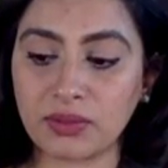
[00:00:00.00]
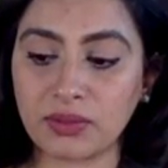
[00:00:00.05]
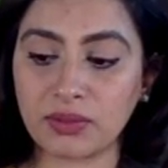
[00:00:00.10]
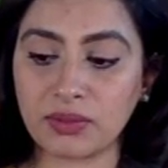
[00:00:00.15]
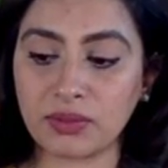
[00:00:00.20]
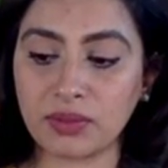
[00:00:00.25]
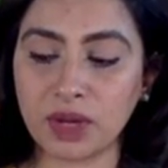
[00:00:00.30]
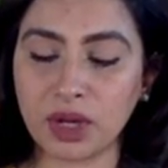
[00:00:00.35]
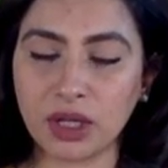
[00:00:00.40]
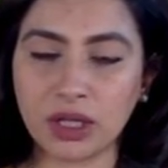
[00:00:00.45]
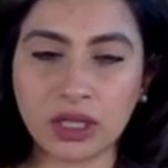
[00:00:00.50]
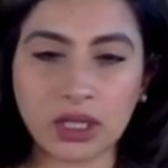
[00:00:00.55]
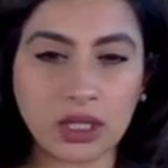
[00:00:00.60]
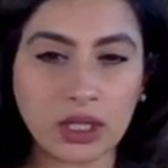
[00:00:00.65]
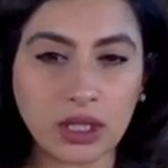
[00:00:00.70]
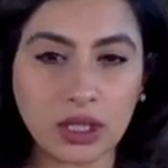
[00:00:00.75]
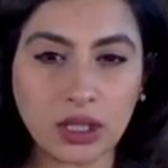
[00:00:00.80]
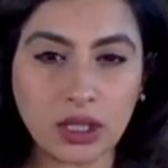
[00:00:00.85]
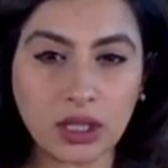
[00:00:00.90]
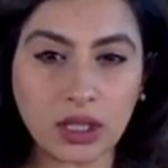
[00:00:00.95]

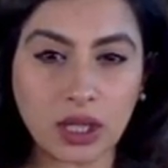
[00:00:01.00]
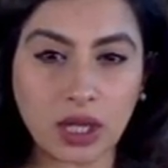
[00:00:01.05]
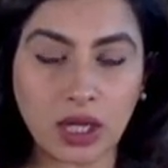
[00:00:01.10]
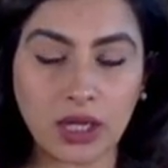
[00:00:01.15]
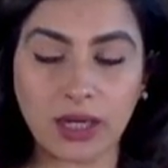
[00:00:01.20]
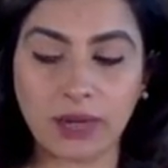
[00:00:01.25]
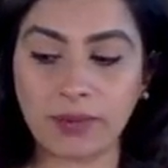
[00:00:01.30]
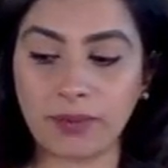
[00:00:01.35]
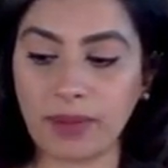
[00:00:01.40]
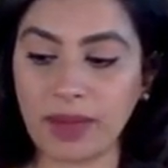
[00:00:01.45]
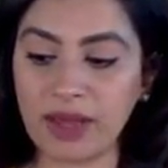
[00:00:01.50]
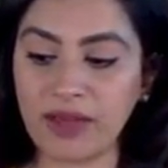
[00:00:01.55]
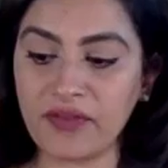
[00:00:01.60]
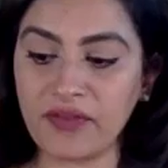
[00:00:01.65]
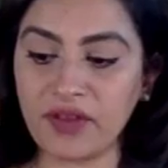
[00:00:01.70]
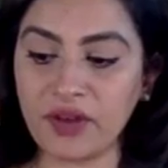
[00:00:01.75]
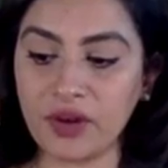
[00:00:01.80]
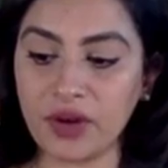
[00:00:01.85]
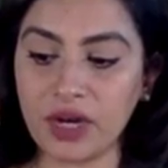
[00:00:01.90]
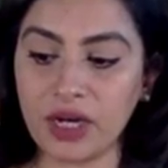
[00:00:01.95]
murky, and it might
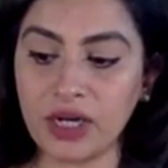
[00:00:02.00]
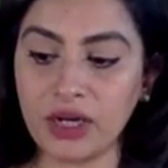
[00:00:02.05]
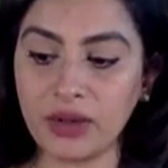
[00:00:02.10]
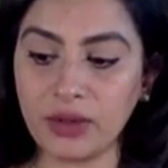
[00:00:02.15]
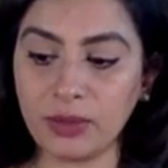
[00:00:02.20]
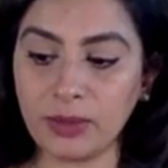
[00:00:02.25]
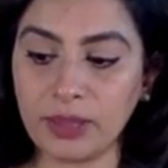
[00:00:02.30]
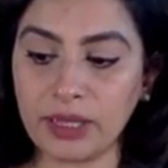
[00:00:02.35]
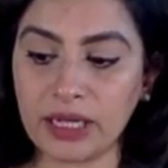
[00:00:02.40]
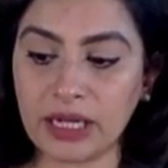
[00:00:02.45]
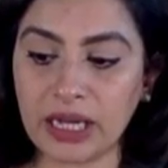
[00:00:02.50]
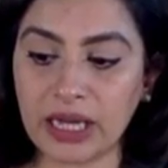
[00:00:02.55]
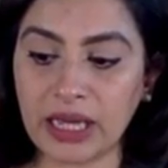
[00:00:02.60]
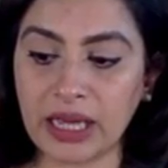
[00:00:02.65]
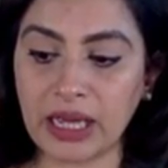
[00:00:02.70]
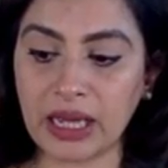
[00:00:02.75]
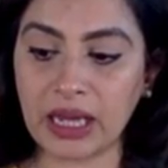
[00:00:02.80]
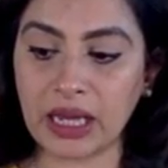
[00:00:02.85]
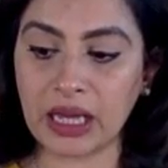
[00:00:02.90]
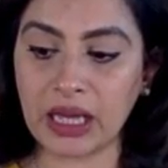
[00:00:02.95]
feel a little bit
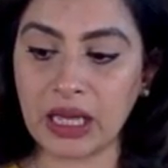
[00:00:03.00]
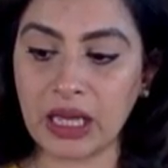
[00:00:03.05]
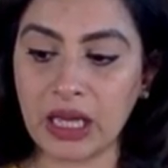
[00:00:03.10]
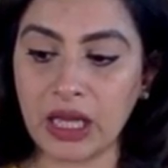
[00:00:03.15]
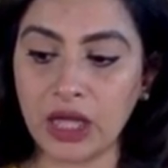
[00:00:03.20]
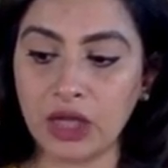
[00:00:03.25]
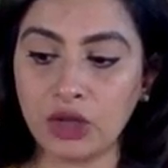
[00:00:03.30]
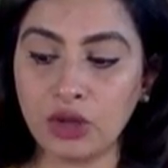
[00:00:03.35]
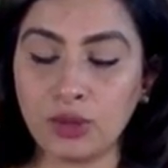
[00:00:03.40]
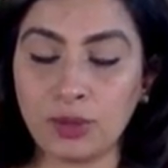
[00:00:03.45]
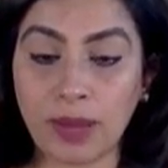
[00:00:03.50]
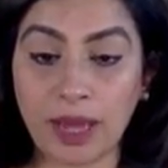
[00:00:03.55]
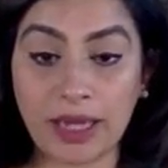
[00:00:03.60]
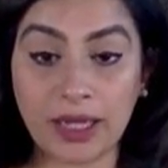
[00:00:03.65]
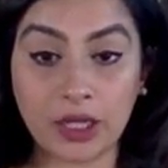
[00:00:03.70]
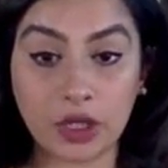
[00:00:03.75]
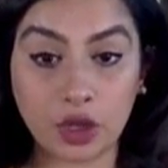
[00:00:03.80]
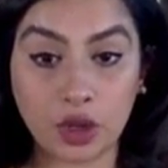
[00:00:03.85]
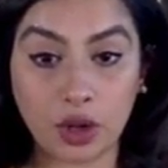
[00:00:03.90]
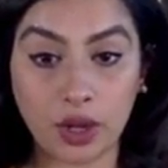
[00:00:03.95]
like you
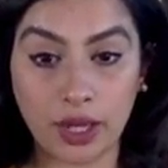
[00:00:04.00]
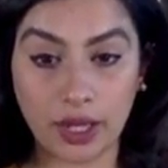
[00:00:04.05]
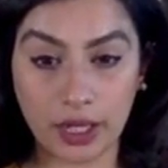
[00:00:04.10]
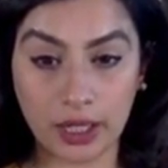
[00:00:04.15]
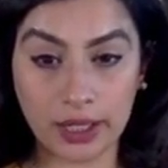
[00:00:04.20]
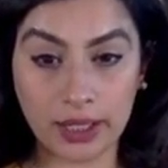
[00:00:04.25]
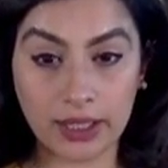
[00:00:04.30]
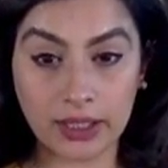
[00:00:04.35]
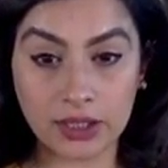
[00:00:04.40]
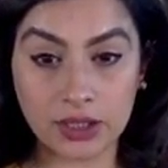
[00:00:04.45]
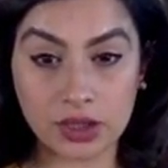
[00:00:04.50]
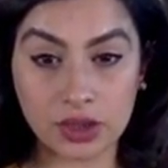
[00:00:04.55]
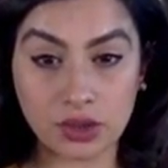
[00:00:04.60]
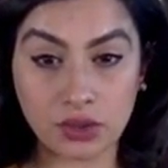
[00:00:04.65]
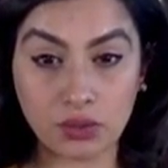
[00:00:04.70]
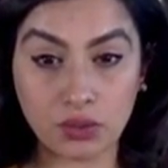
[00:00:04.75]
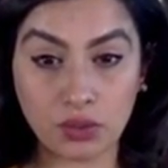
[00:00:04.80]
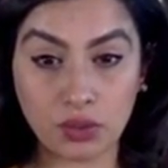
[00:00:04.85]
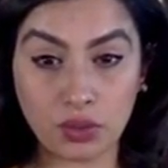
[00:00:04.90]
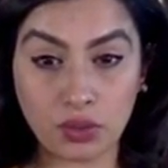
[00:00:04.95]
banging your head against the
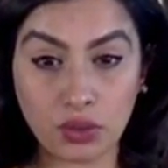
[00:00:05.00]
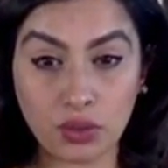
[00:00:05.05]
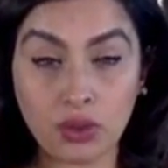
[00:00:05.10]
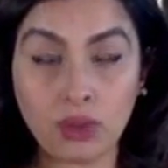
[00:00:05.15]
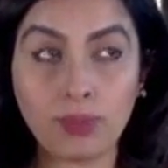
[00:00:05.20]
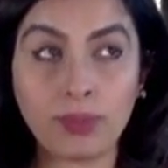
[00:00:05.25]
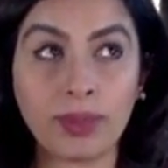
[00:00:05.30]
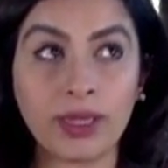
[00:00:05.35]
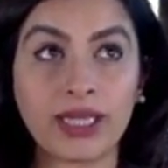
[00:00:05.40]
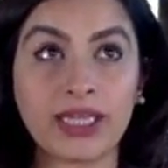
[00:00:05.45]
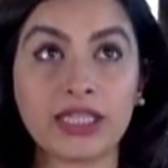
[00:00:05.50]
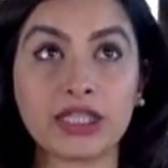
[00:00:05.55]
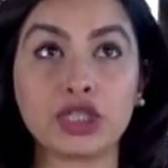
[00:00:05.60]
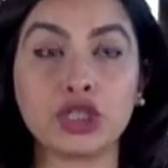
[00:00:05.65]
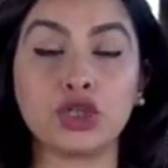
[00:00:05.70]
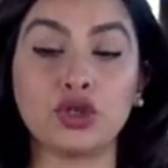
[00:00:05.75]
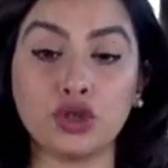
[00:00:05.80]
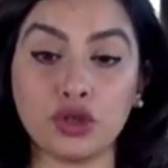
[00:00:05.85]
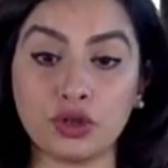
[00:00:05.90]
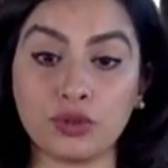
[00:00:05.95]
wall, but it's
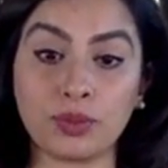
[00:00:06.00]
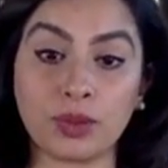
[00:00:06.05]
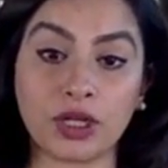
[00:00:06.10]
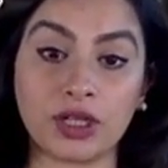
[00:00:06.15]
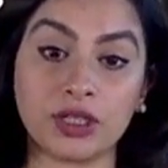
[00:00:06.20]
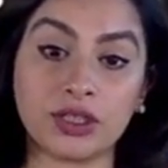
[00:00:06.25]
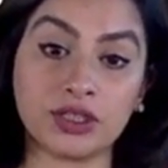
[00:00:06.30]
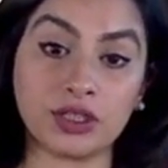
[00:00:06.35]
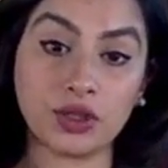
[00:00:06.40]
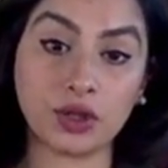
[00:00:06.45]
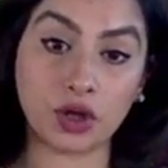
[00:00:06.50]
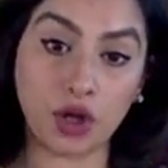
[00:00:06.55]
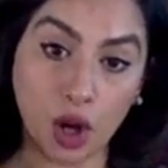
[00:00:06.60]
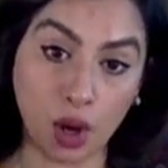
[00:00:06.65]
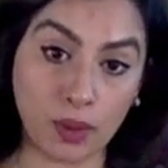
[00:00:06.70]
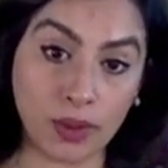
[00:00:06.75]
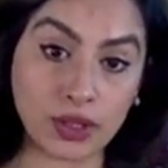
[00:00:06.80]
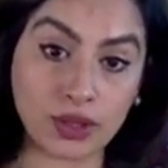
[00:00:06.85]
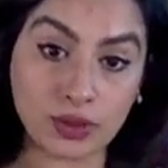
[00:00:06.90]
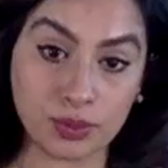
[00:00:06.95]
good because you're
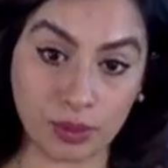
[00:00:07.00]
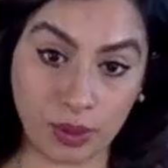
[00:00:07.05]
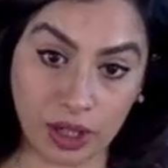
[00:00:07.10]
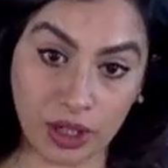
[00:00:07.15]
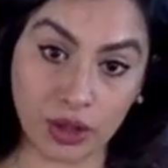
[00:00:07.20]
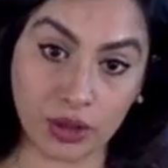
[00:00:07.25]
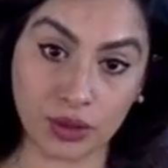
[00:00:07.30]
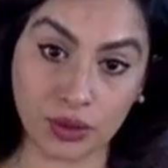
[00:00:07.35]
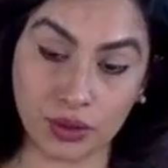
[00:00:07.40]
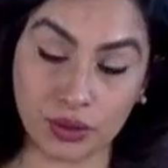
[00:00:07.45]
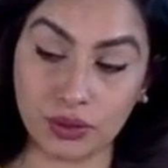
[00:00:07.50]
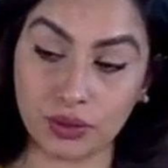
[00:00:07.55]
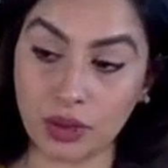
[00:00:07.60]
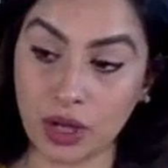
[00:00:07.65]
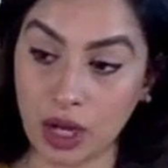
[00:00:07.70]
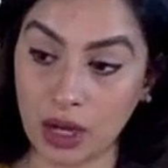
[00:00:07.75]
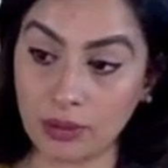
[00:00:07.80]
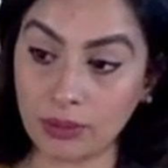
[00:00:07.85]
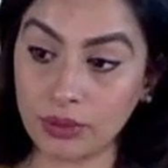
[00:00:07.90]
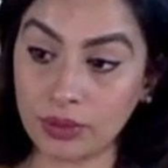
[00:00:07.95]
going to break through. You'll
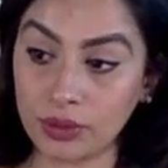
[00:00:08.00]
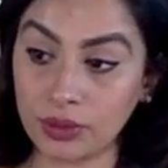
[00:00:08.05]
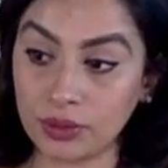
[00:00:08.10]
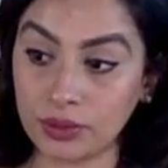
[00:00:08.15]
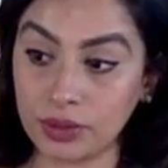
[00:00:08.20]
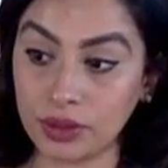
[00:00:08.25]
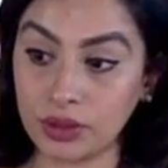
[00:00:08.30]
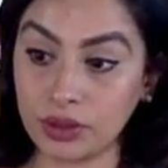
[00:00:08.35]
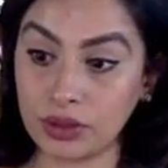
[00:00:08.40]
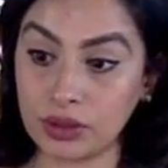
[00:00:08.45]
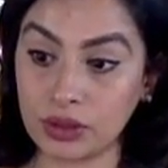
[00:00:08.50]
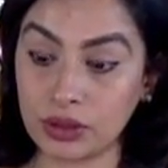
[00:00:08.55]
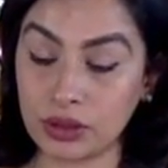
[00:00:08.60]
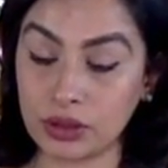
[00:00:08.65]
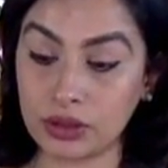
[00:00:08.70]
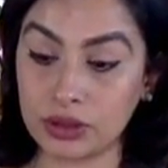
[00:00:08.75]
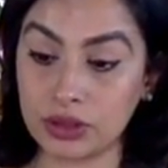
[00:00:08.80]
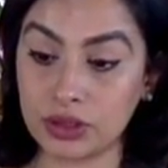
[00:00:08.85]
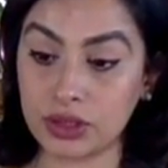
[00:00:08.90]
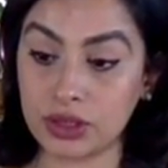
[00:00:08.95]
come through with new
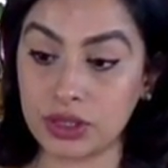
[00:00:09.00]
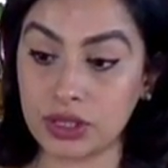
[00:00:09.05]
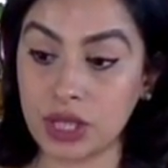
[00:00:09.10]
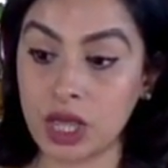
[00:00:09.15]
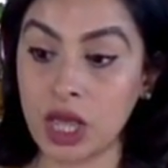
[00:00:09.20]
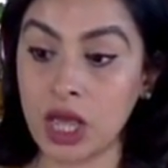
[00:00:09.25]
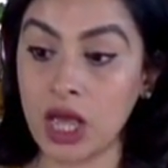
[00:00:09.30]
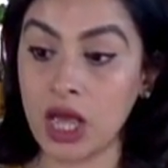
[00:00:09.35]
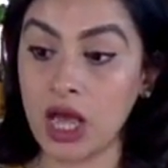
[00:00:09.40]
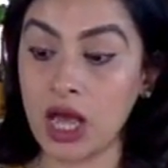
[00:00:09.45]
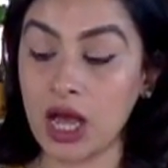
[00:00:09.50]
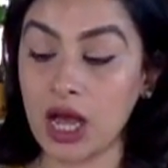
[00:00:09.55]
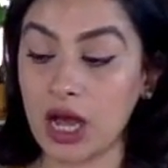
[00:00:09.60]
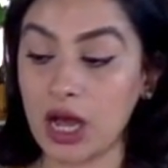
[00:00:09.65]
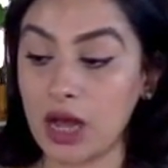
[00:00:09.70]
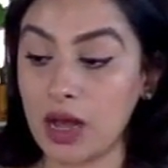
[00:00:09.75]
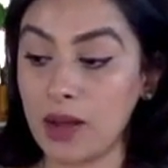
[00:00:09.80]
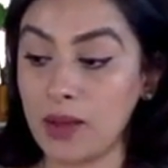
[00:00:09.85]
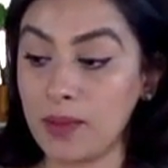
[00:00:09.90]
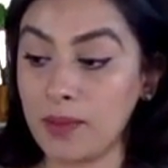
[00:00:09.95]
conclusions.
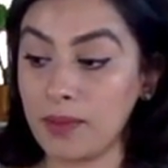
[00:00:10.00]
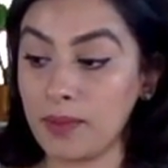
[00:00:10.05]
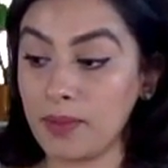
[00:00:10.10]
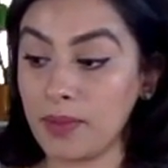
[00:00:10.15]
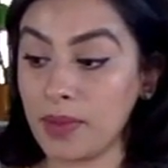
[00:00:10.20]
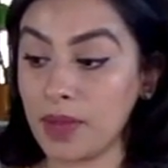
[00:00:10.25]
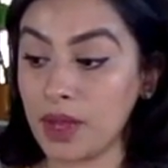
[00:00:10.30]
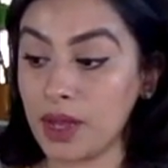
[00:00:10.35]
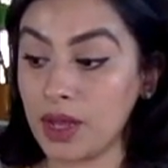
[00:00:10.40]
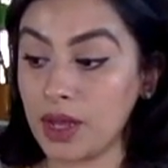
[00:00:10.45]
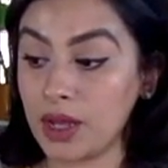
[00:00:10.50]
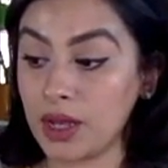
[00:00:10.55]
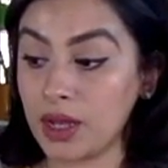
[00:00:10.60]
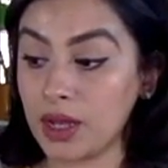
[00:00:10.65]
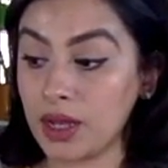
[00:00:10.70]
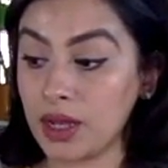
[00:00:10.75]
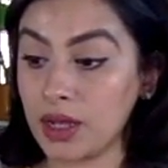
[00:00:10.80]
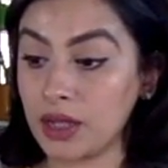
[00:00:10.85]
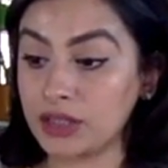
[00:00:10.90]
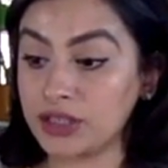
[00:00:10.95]

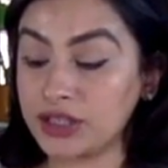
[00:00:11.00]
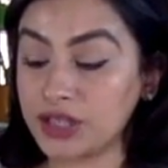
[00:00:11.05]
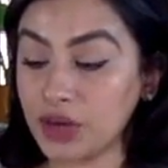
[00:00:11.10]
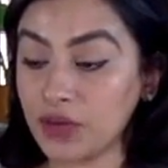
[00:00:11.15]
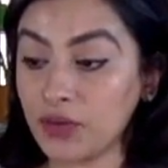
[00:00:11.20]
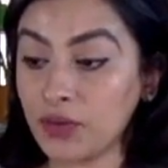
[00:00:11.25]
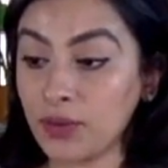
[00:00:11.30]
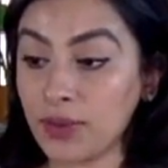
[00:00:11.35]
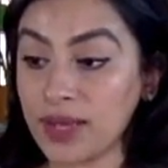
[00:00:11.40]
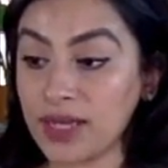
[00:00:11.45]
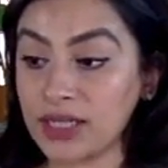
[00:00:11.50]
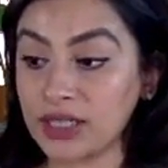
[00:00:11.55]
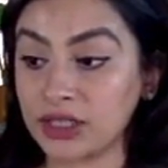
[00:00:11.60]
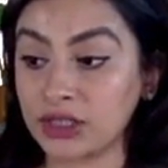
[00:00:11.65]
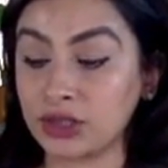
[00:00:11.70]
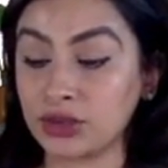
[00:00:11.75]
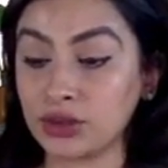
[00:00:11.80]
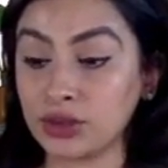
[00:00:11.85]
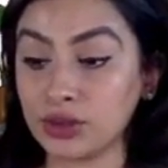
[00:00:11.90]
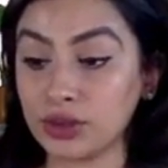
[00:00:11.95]

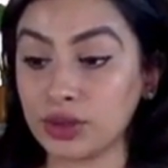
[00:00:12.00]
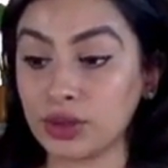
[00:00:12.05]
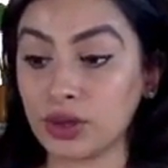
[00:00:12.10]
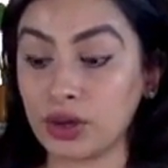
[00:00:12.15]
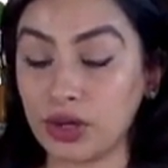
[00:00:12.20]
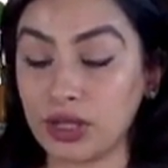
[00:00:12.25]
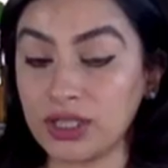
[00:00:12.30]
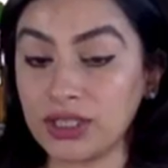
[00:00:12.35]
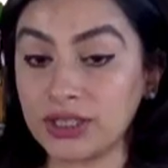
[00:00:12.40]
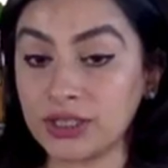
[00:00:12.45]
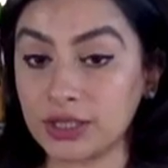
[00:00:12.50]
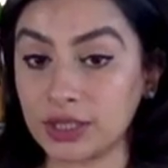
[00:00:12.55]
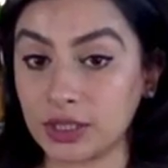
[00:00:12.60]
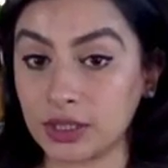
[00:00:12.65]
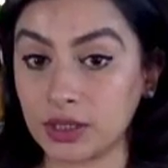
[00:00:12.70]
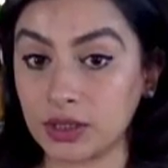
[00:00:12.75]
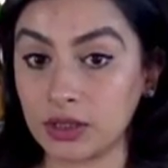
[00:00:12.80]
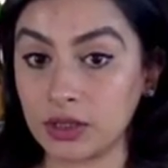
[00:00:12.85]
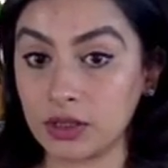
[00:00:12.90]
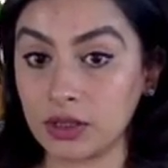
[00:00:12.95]
Self-awareness, truth,
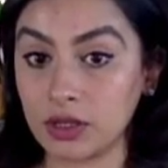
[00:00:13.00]
honesty,